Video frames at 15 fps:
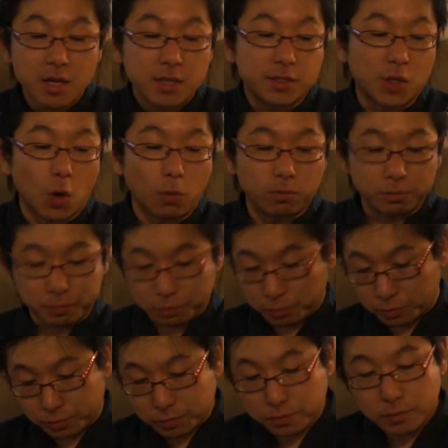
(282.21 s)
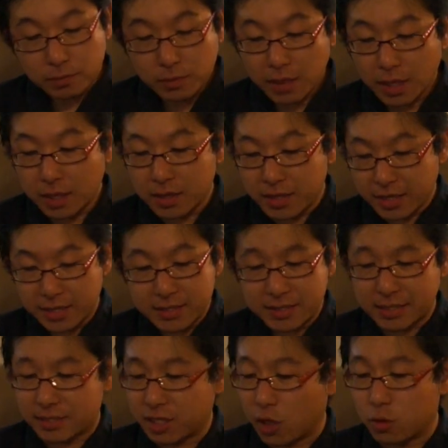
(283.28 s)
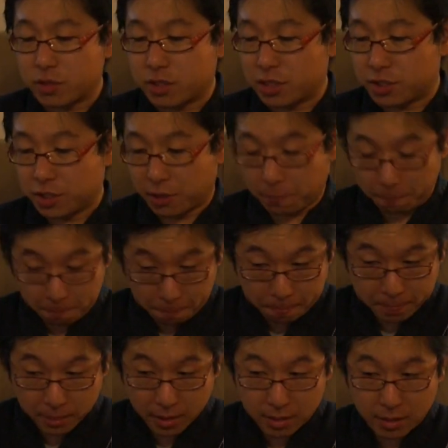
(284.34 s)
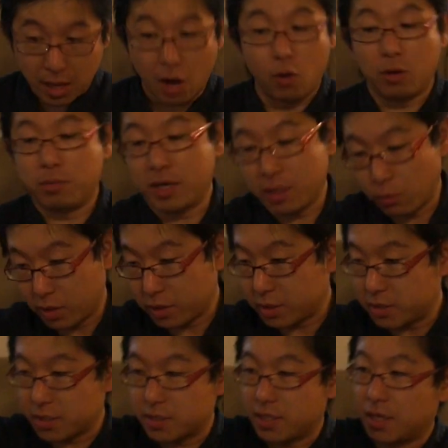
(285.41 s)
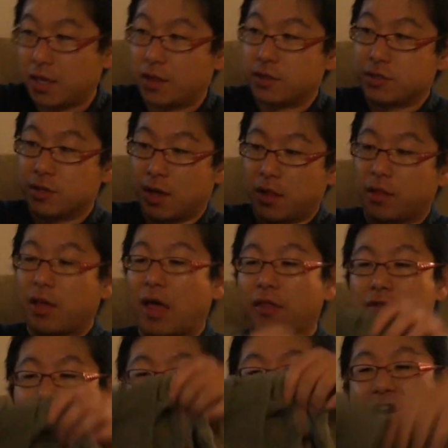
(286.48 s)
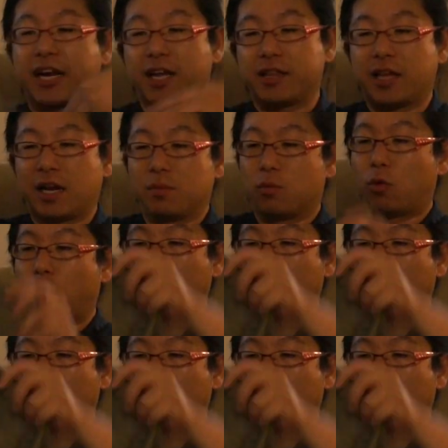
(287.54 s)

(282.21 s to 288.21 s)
So these Sashiko stitching. Oh, by the way, this is another jacket that I'm